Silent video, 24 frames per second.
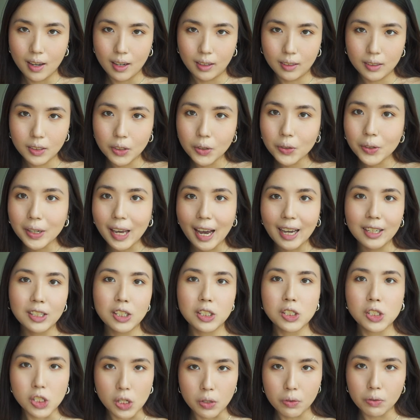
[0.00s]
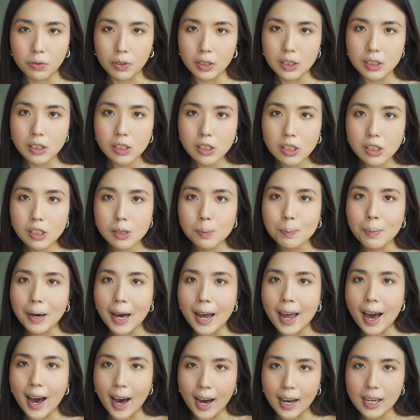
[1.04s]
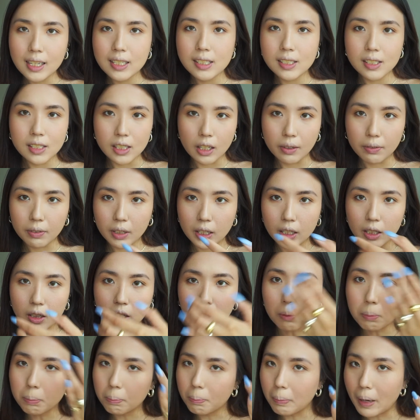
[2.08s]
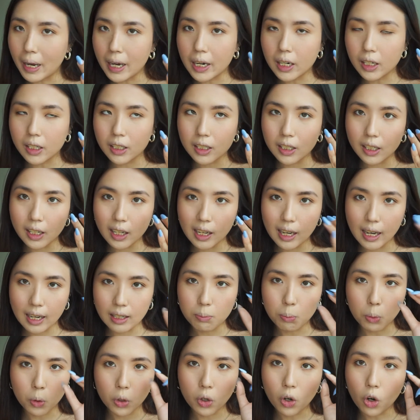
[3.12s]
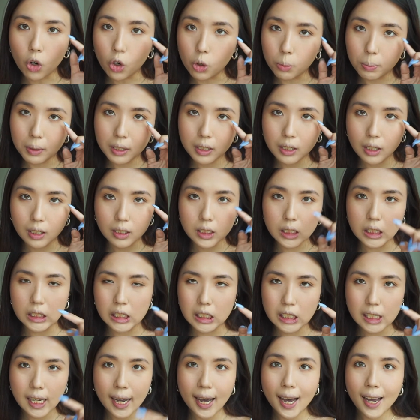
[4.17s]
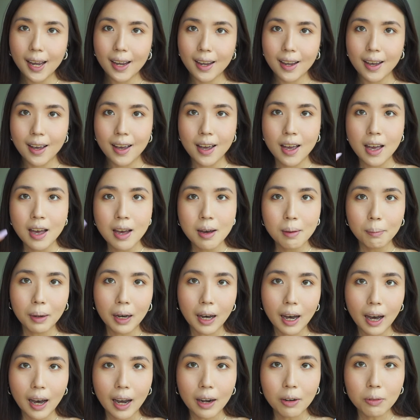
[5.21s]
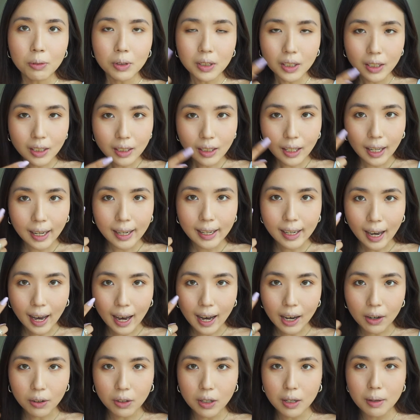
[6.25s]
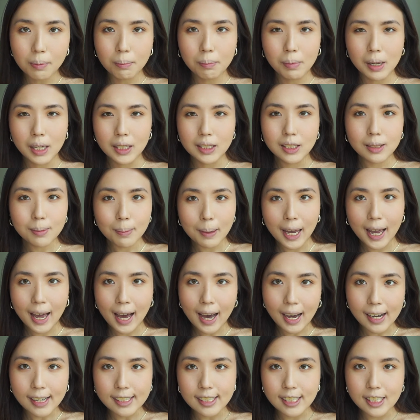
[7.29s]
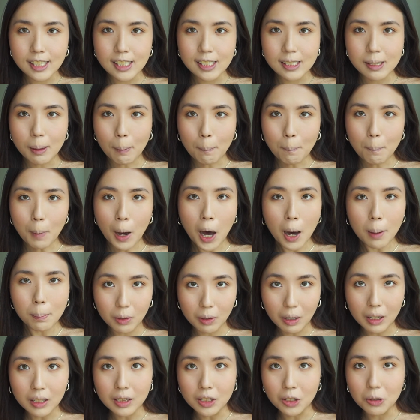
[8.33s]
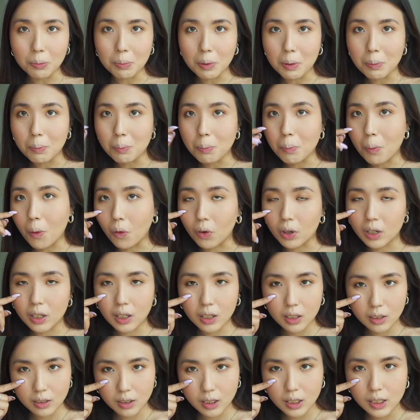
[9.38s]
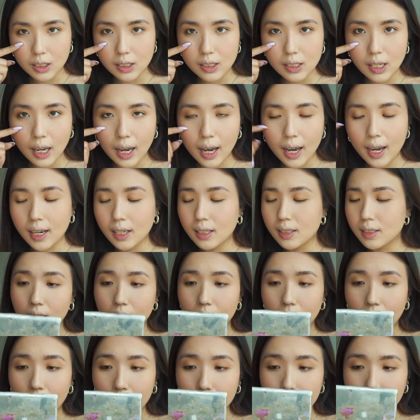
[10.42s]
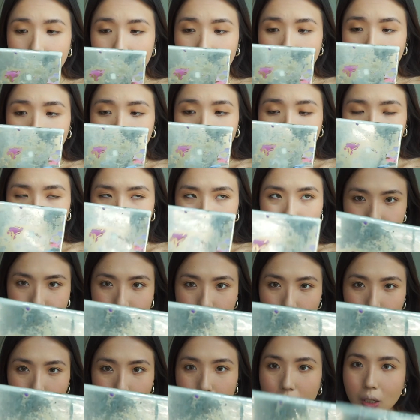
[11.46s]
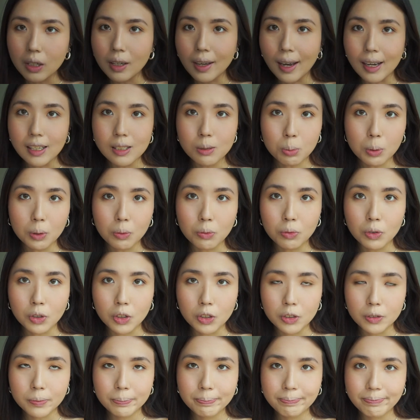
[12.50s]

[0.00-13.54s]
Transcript: Look at the difference. My eyes definitely look bigger and more open on this side, but I really like how it makes my eyes pop a little bit more on this side. Let me know, what do you guys prefer?